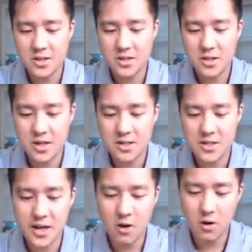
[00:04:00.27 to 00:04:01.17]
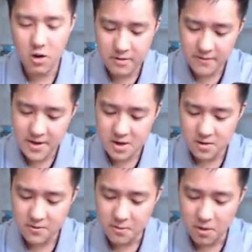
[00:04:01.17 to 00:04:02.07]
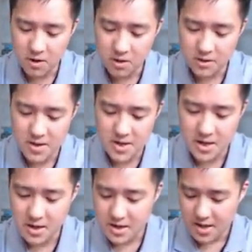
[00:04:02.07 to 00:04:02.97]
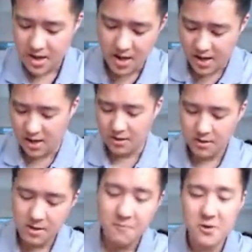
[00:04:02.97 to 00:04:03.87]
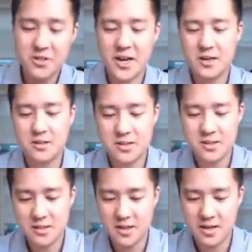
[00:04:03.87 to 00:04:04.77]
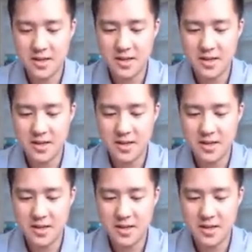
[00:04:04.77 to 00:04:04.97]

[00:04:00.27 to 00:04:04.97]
just uh, check out all the videos from all the uh, different channels. I think